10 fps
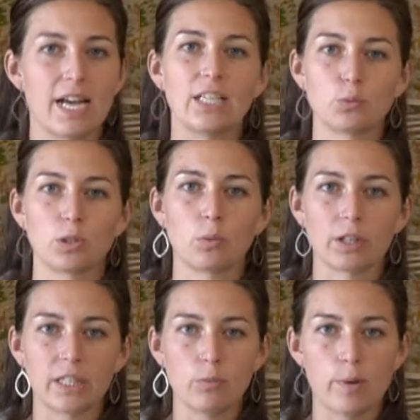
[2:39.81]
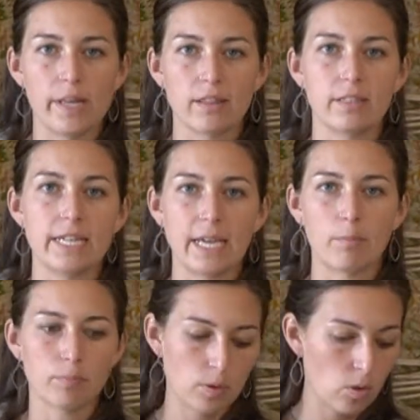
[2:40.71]
as we're working with
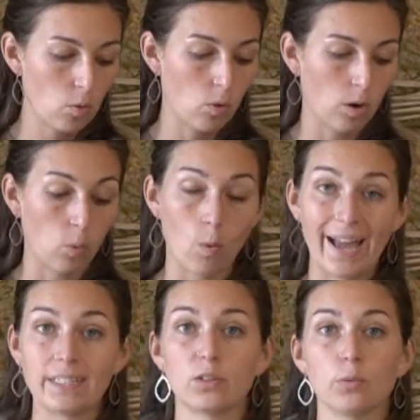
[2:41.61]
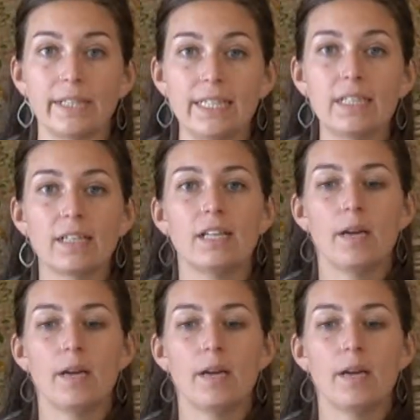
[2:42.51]
damp or wet reed,